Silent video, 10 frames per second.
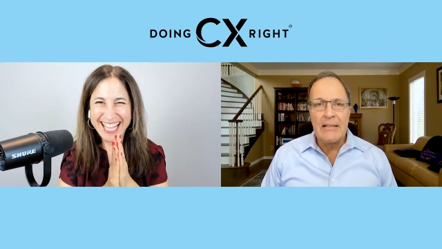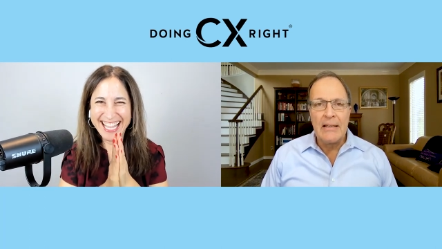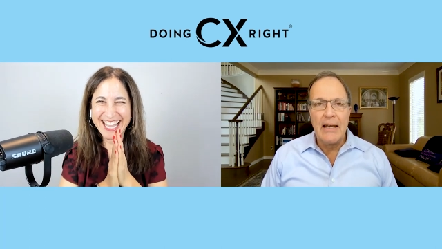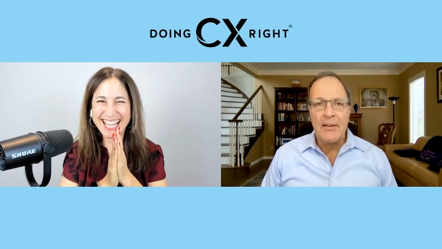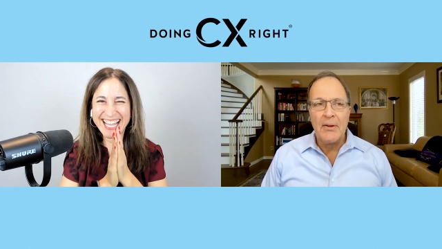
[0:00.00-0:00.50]

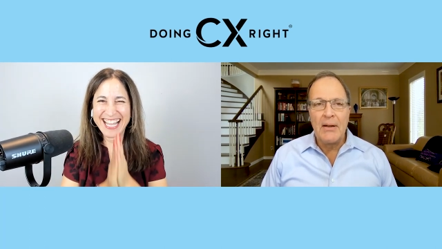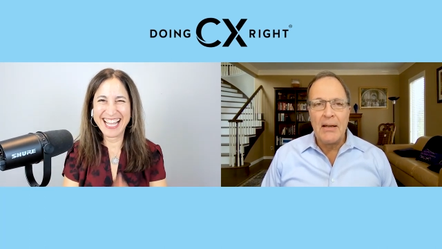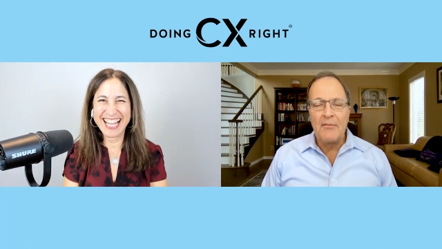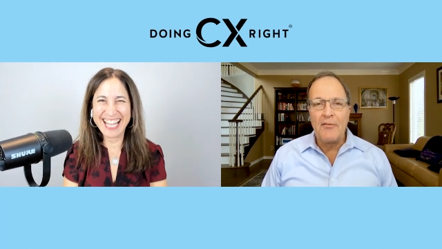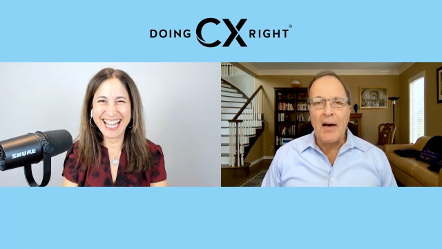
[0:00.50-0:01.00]
Speaker 1: together, and
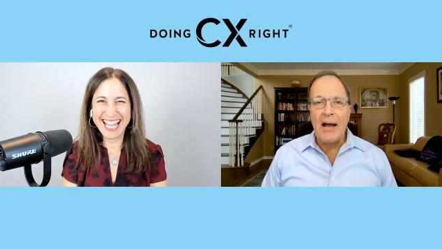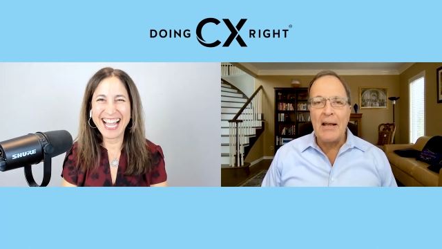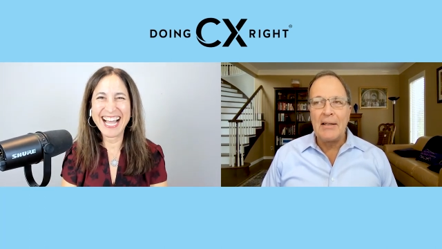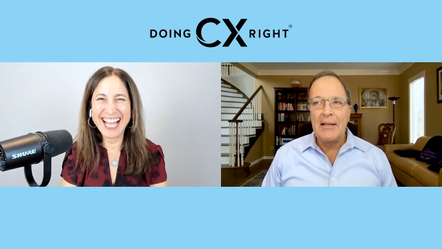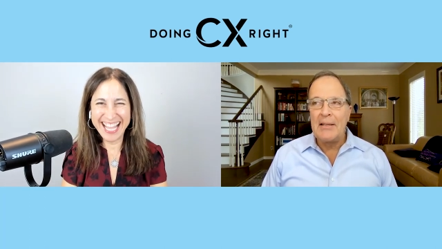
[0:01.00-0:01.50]
it
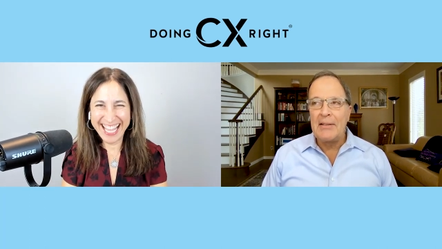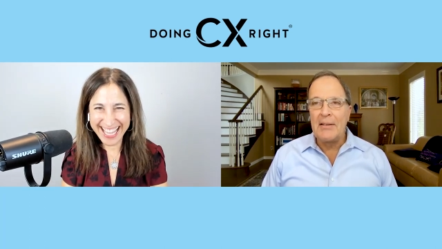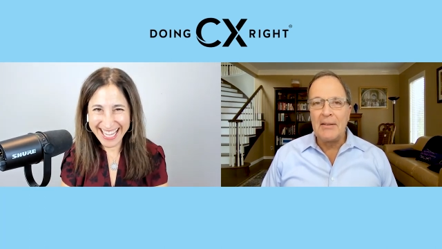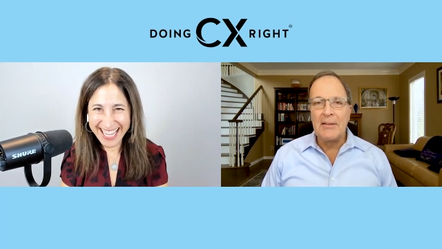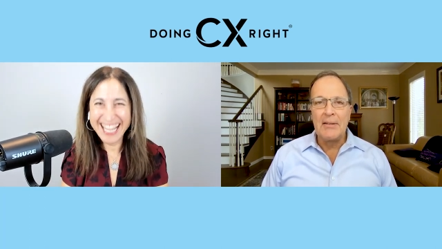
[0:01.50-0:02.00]
finally,
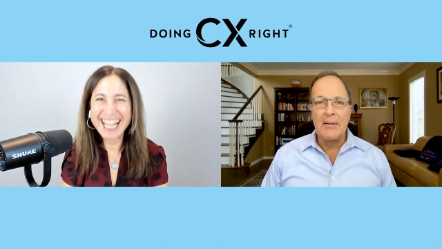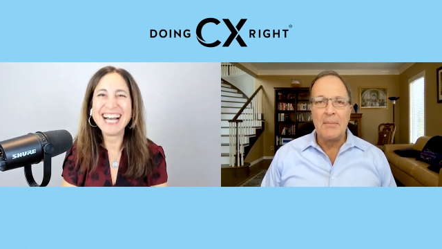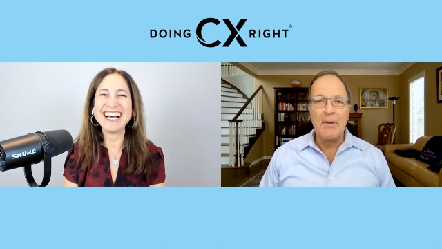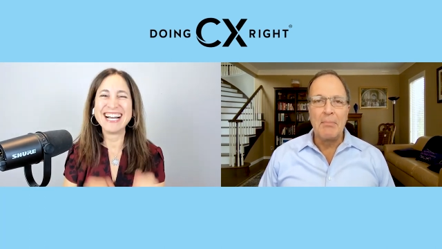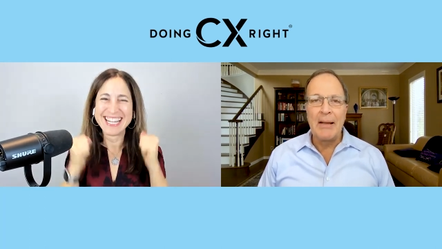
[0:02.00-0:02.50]
the, the,
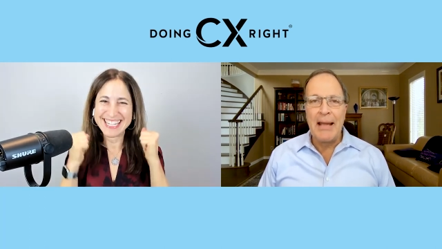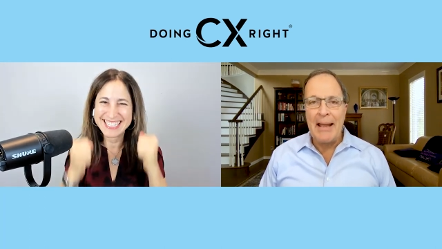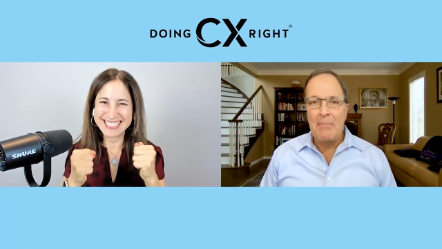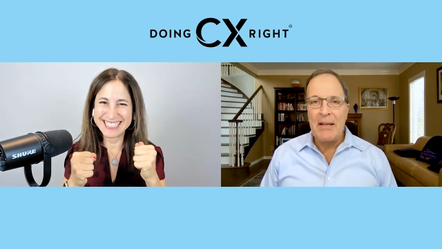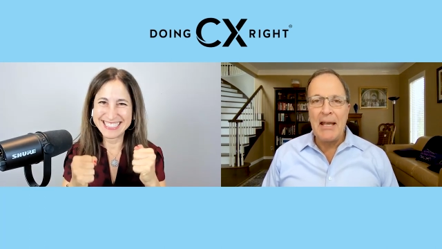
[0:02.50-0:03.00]
the
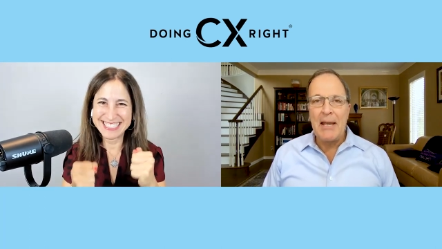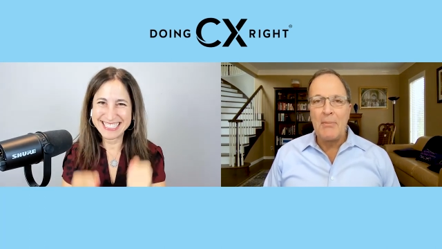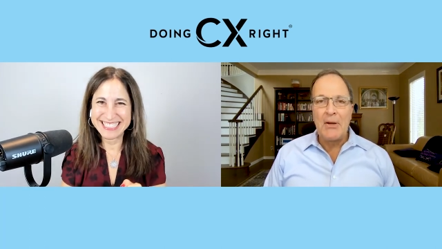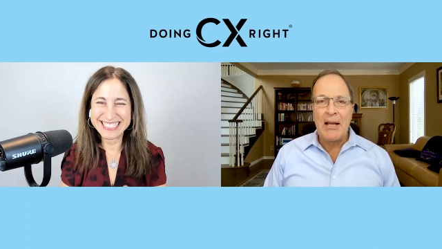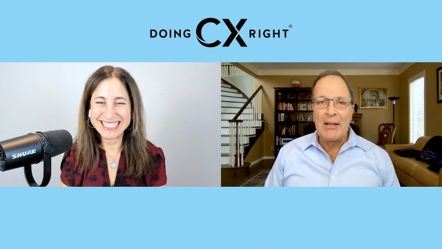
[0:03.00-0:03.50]
plan became a
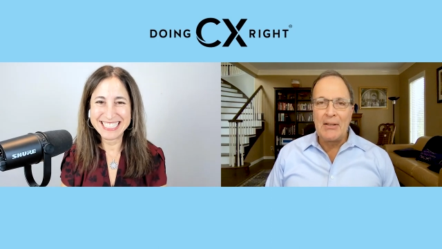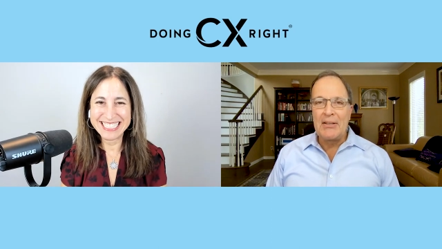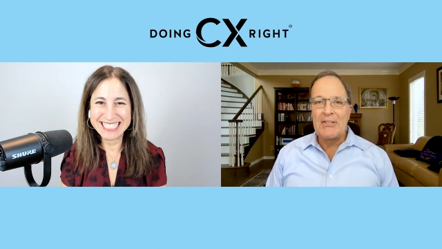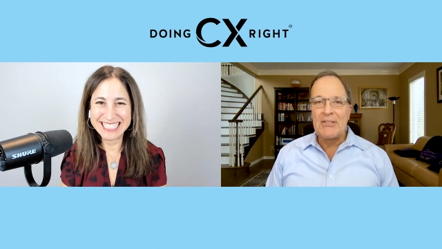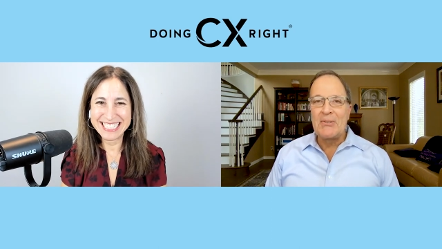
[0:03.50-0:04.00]
reality.
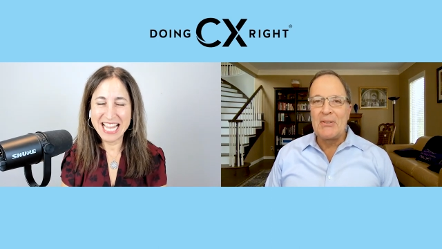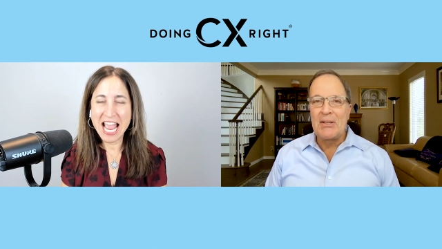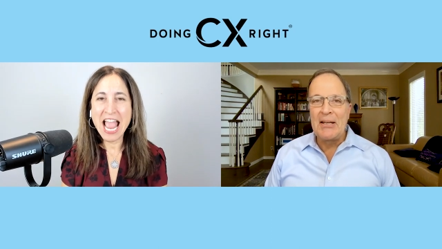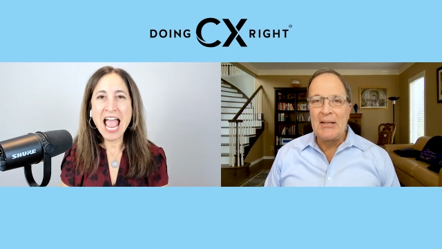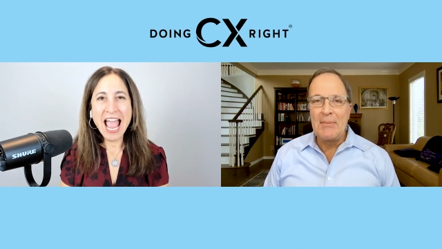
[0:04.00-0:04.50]
So
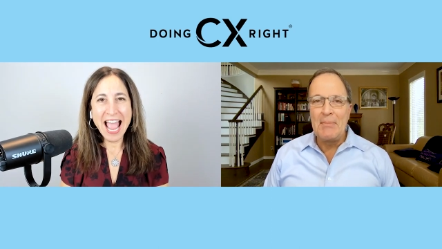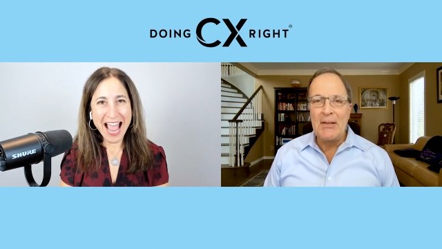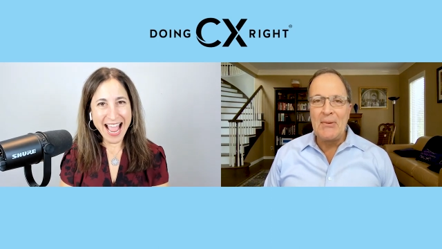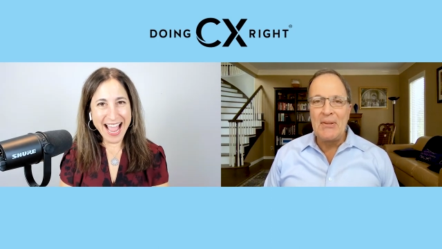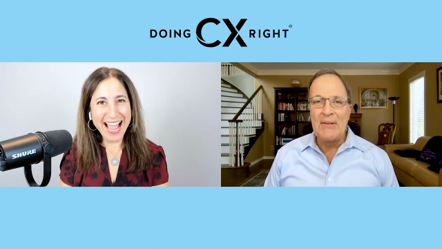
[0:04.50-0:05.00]
delighted to be
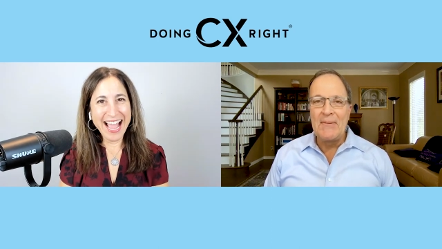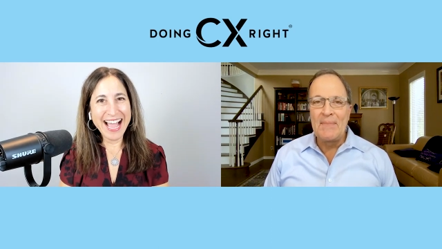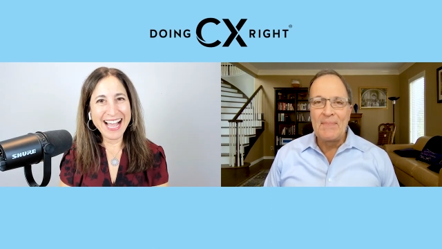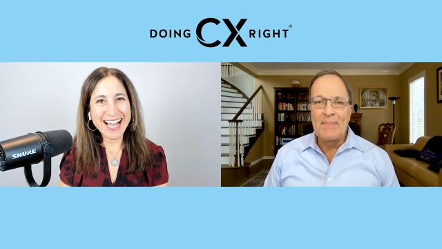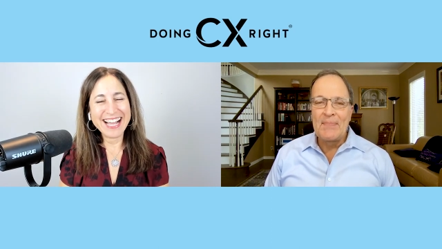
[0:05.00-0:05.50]
with you.
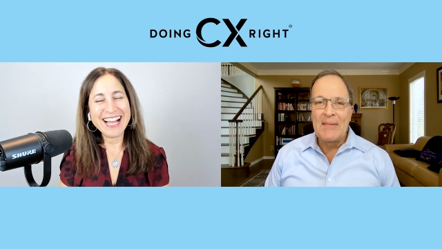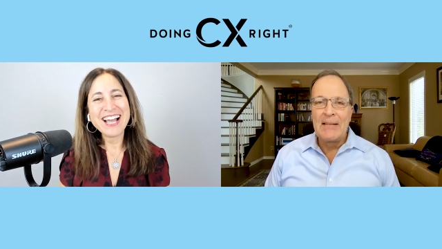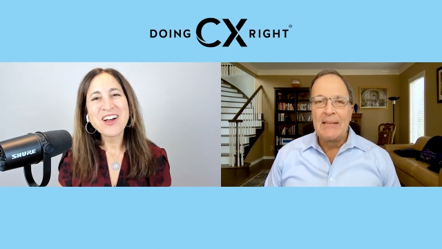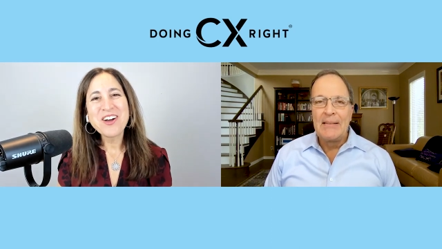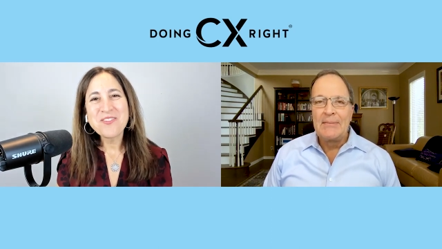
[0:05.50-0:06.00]

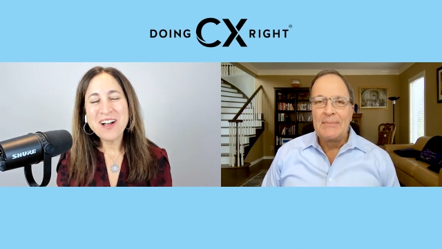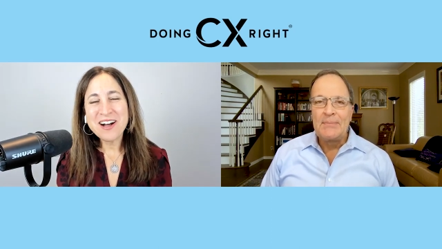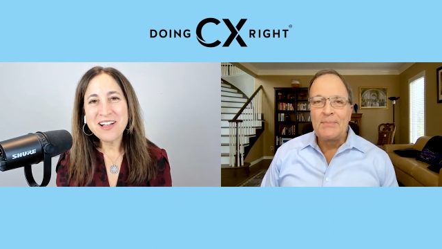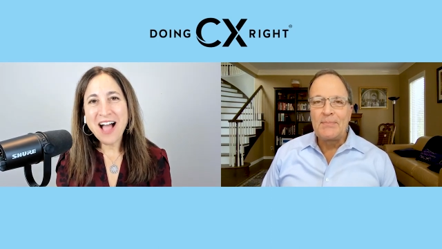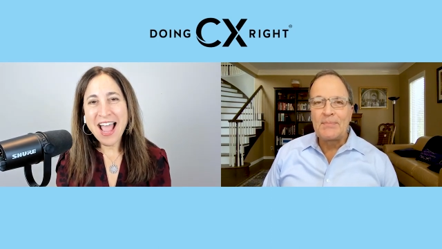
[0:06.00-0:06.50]

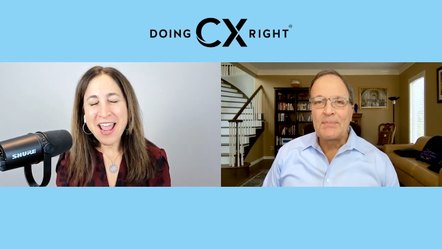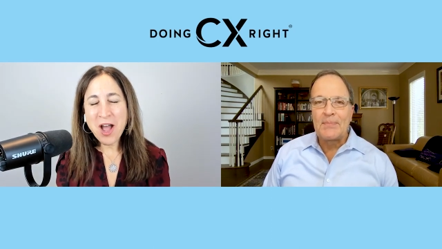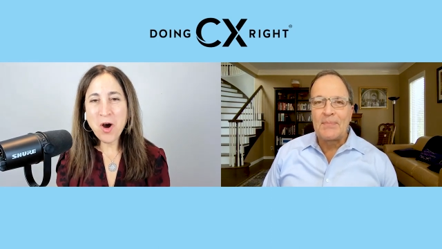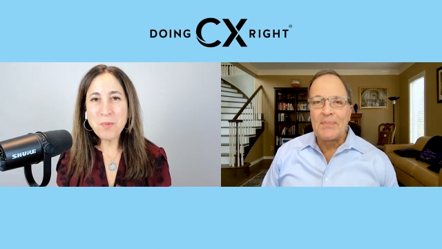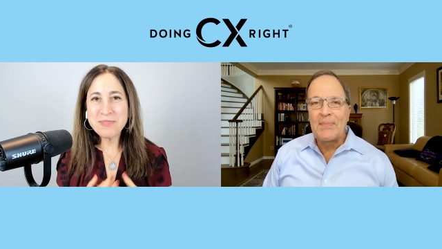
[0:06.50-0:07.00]
Speaker 2: Well, I
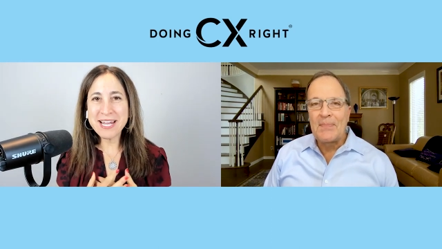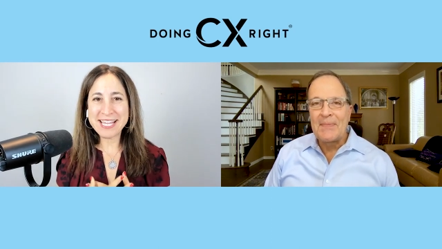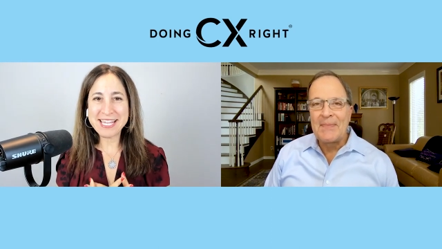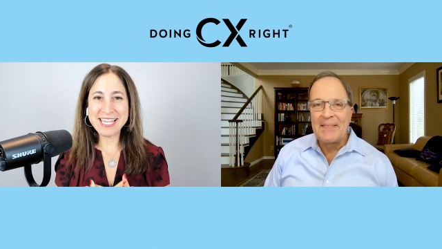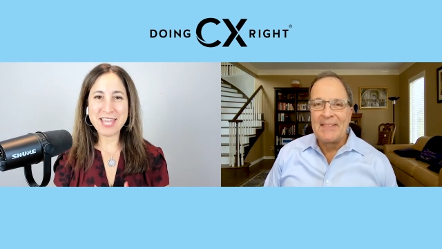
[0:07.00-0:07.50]
hope that I
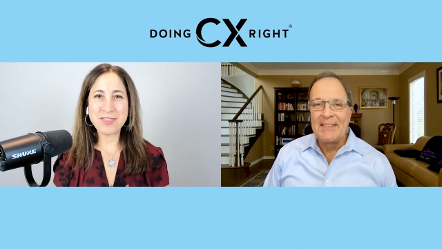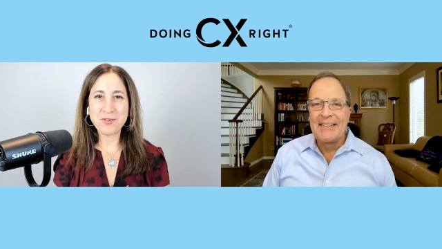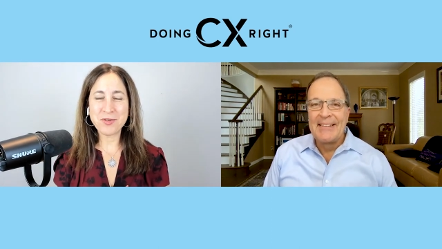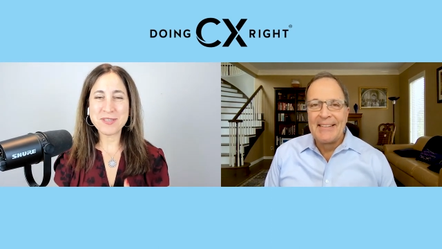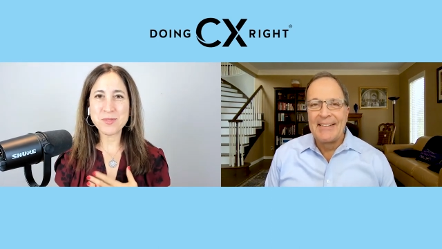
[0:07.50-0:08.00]
could get
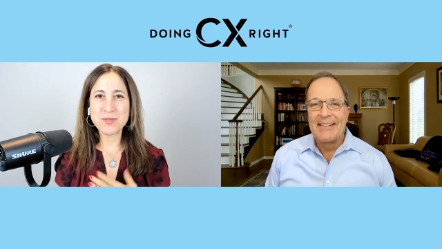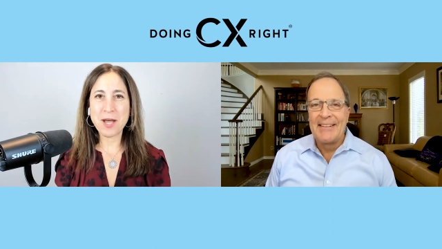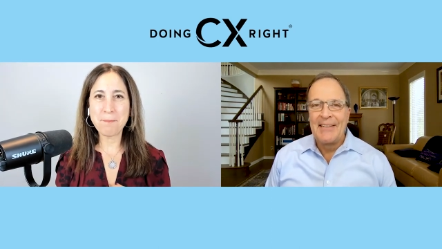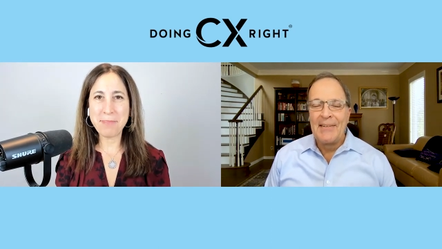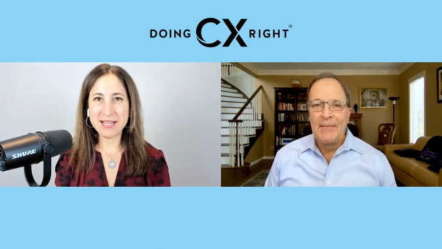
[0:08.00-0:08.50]
through this
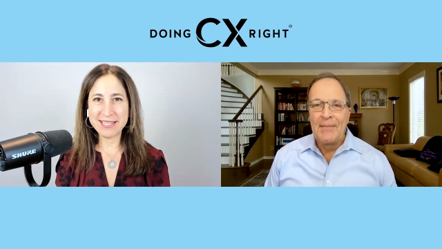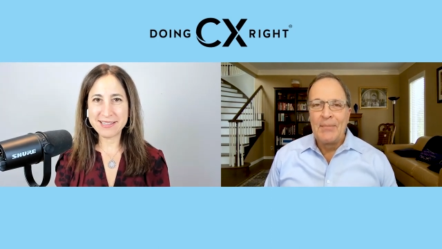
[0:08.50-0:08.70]
without belly